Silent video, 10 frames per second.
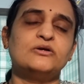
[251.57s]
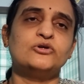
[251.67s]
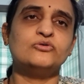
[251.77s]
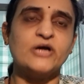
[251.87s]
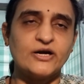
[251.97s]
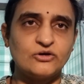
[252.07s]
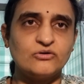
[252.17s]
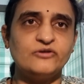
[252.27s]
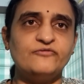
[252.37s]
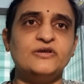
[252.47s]
to
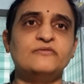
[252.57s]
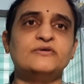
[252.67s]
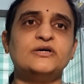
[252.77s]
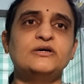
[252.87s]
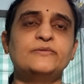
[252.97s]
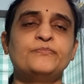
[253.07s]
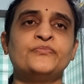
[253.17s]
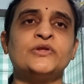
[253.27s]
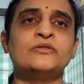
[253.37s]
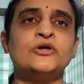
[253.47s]
control fever.
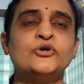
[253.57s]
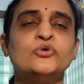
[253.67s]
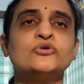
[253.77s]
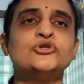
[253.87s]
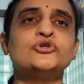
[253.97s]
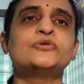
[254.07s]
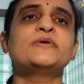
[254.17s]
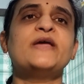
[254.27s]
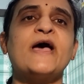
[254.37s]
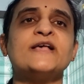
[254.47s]
The dose should
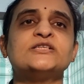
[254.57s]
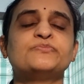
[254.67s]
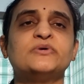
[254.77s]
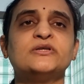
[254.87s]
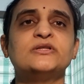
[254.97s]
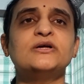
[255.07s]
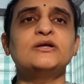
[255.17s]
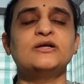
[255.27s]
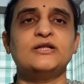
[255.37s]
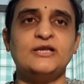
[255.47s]
be as per the
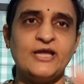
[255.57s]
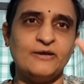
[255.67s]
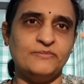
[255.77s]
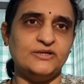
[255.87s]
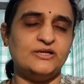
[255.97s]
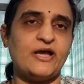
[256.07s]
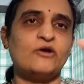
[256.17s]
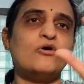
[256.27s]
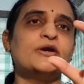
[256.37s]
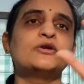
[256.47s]
label
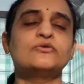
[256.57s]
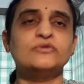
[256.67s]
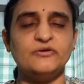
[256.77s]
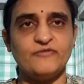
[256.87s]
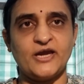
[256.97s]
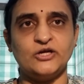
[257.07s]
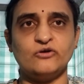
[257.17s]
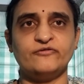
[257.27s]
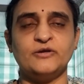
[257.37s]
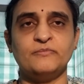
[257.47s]
according to the weight
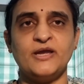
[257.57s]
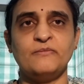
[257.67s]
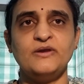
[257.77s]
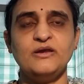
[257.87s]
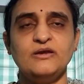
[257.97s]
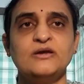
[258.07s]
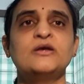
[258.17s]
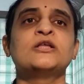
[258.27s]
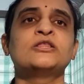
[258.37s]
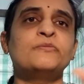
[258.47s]
of the baby.
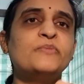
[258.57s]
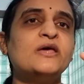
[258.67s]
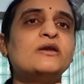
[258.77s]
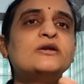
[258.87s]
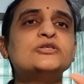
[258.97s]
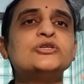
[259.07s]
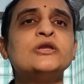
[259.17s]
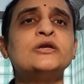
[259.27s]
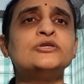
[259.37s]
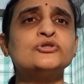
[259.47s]
The parent
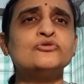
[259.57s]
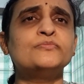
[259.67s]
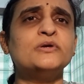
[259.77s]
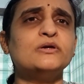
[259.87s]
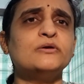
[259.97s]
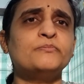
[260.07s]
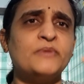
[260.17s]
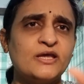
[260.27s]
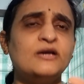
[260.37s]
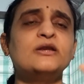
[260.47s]
needs to be
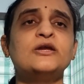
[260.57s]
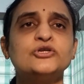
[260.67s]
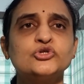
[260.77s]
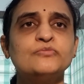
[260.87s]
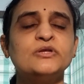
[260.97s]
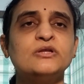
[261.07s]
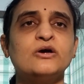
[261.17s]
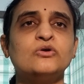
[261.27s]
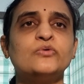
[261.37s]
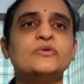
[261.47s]

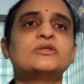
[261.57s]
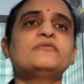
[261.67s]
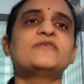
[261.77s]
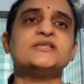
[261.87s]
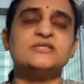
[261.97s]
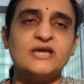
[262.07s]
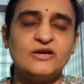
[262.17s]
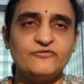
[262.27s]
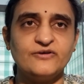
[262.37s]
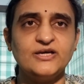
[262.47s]
thorough with the first aid
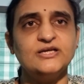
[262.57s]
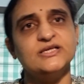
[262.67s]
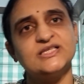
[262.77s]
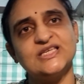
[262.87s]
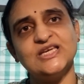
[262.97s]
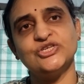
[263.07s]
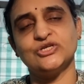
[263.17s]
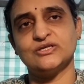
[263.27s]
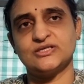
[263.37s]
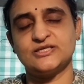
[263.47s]
for
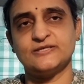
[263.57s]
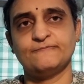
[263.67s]
seizures,